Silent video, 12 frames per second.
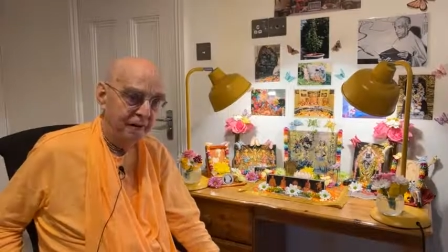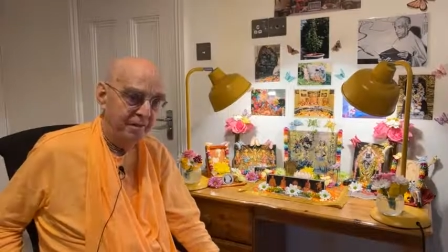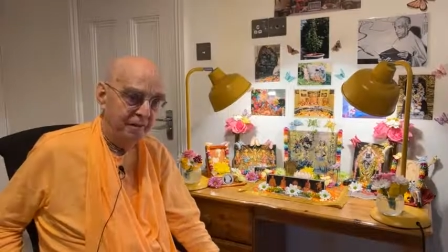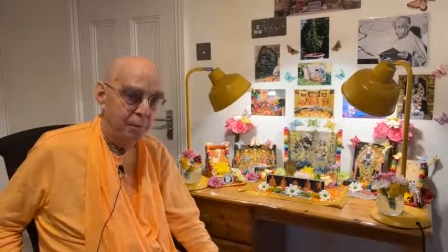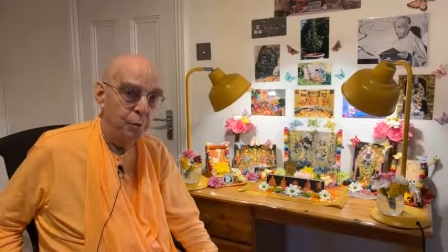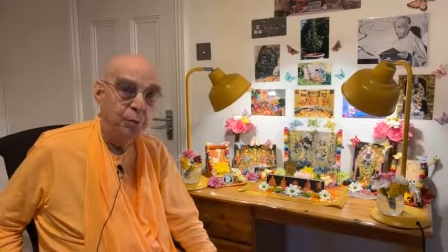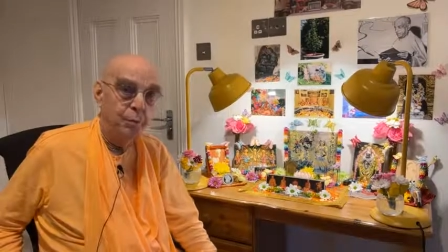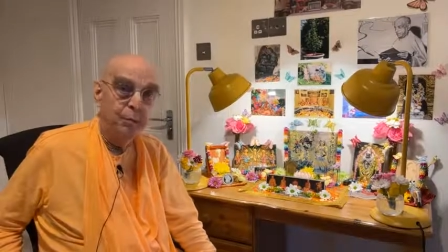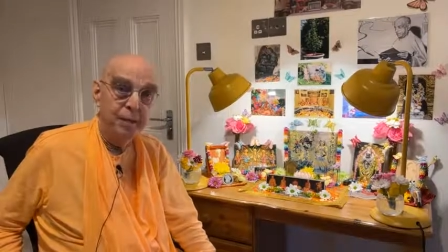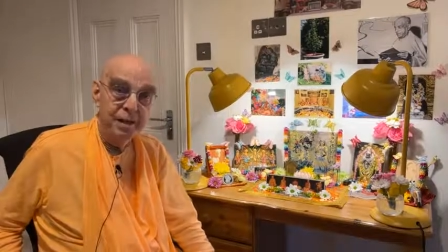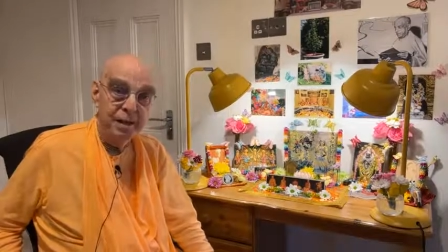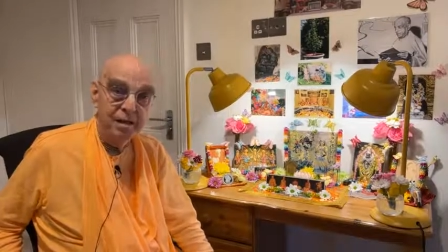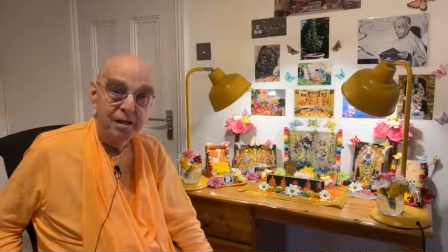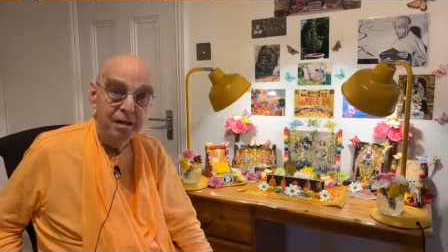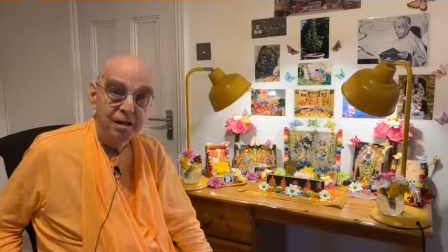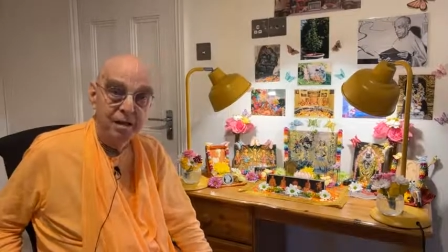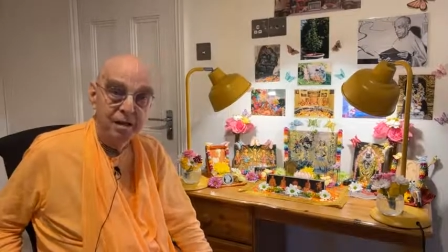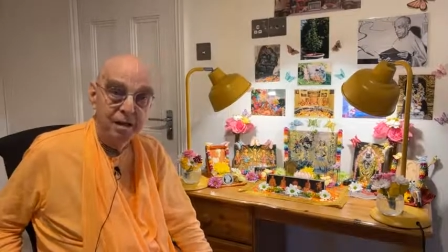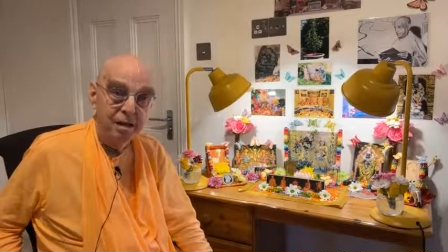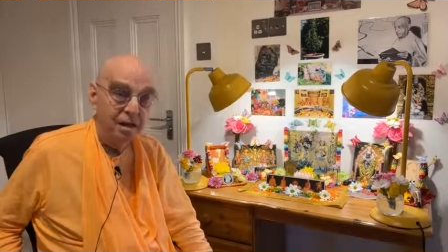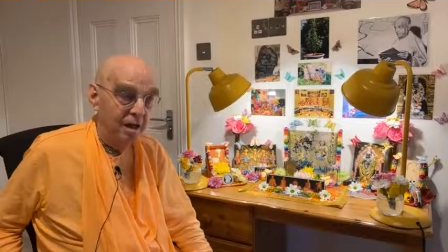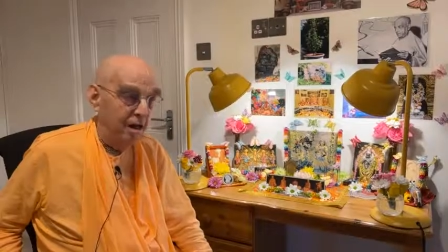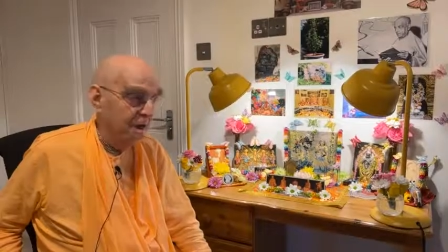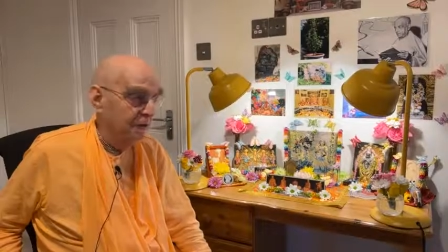And they will be
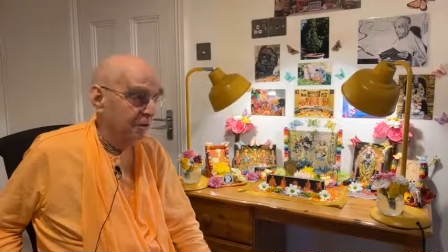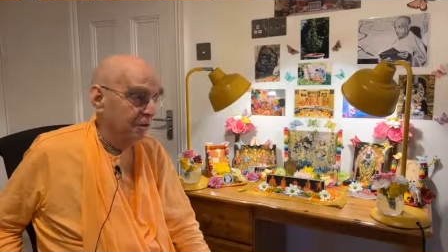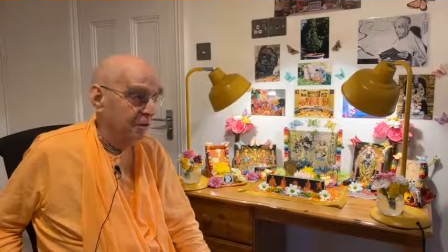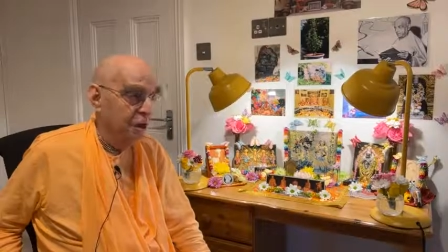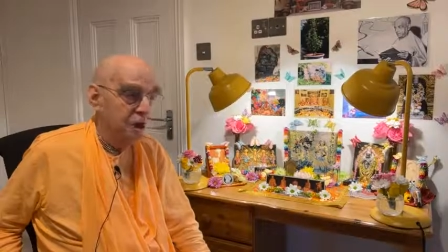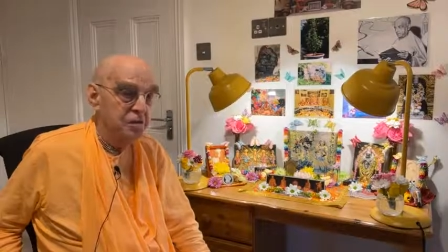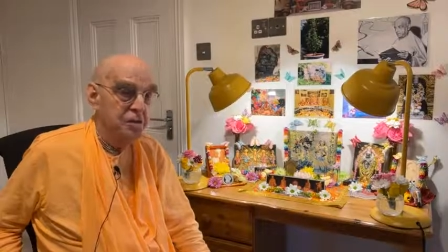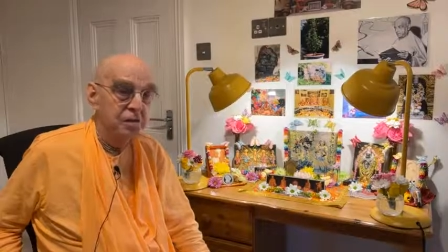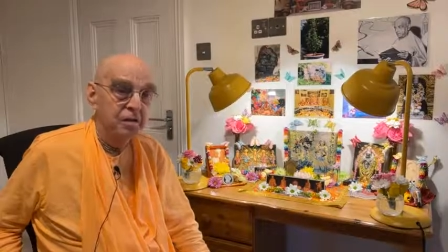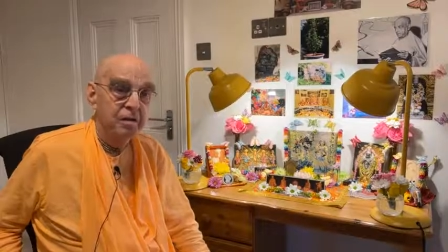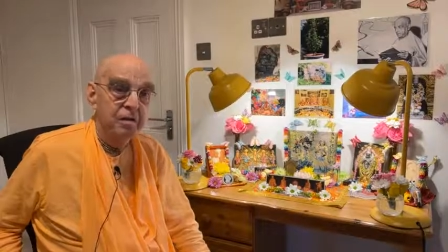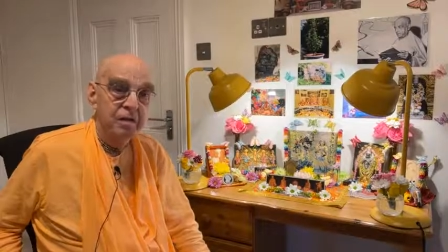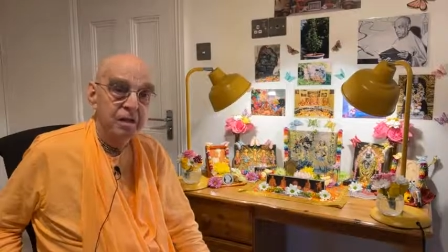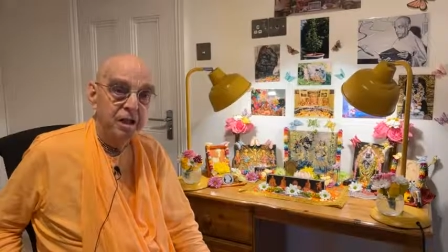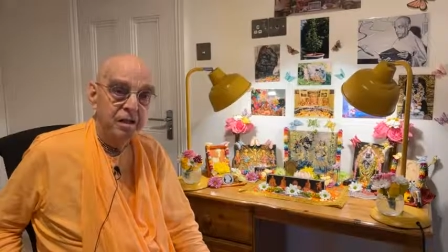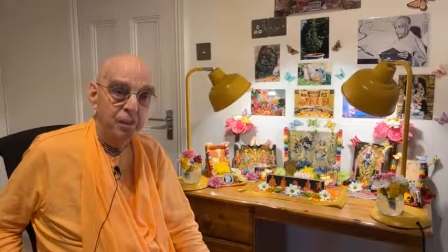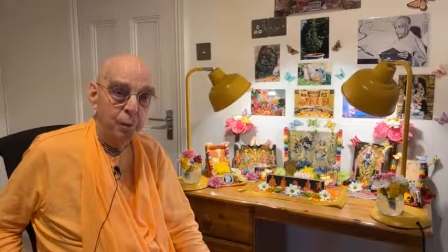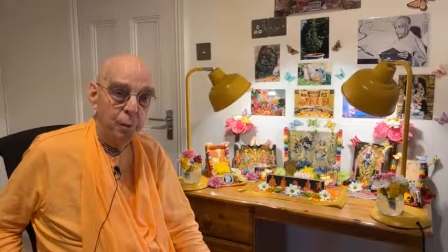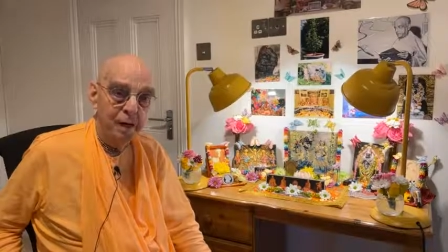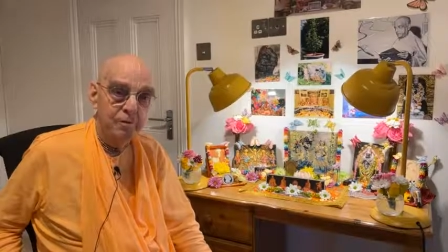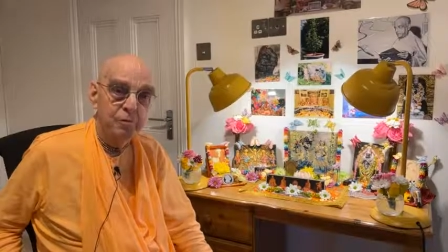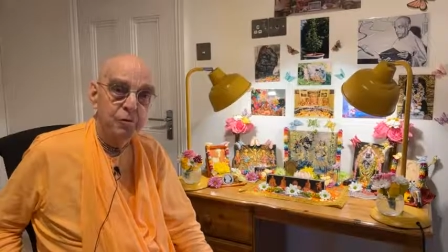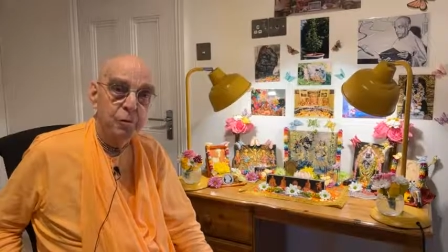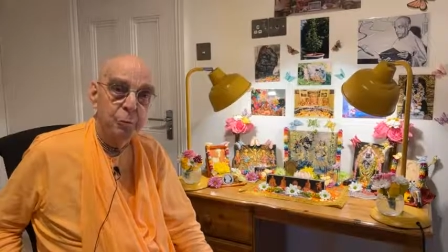lost in the
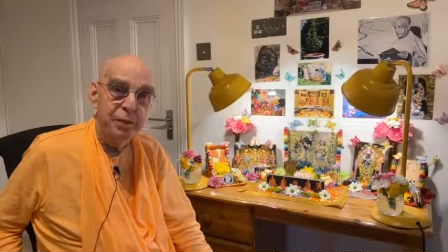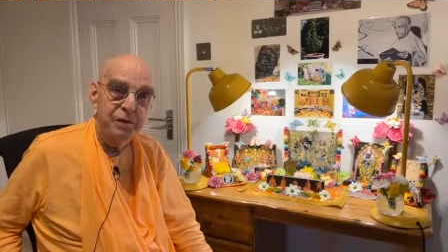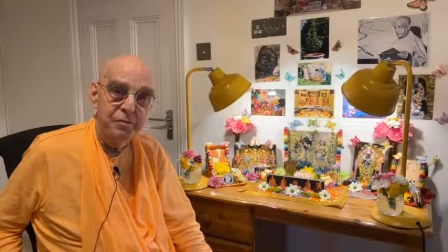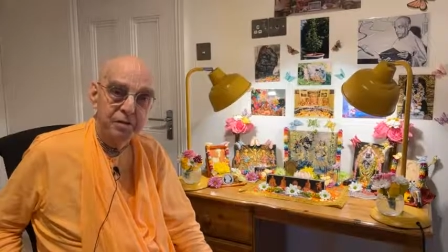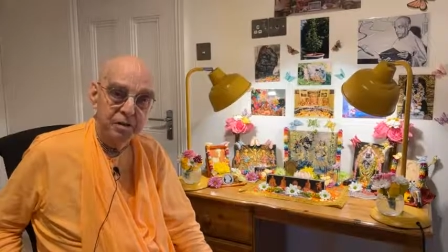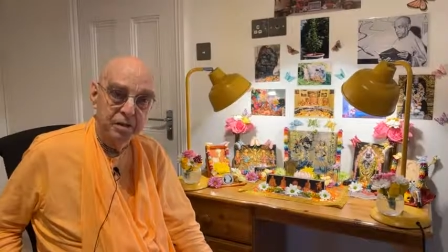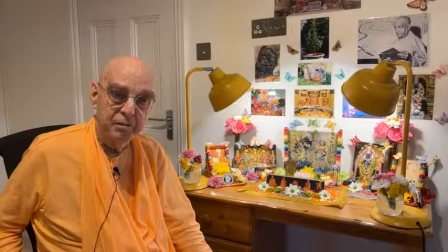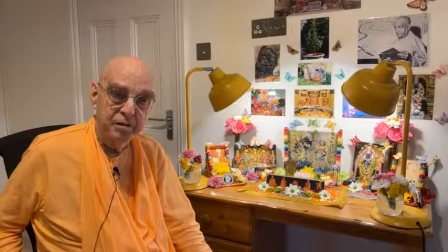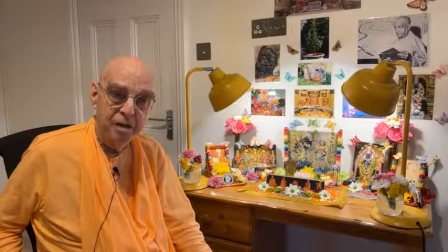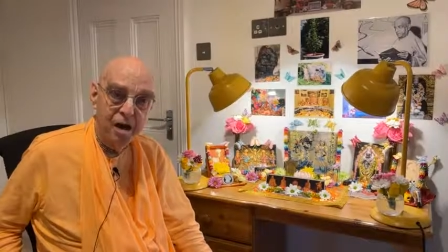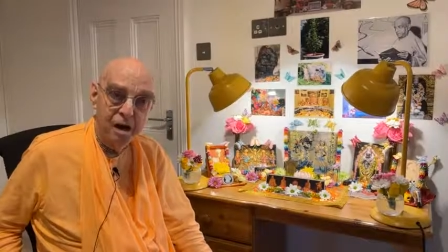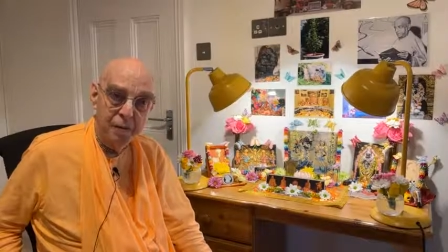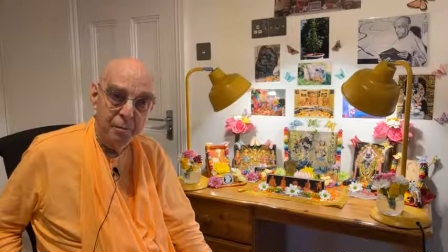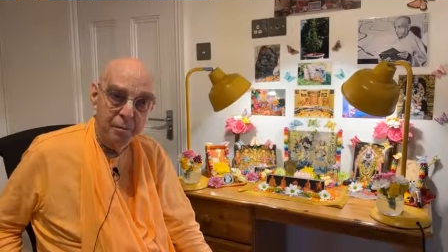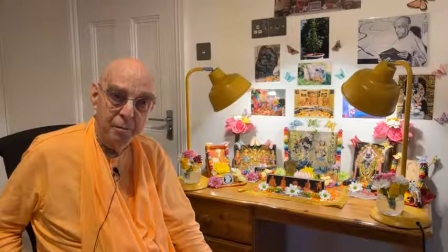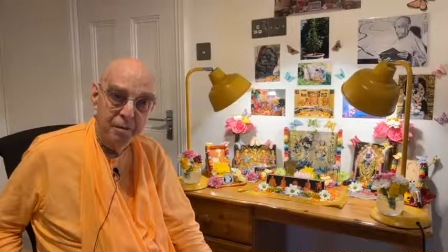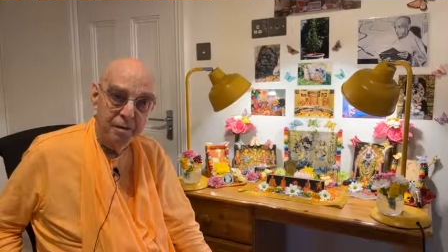waves of oblivion of time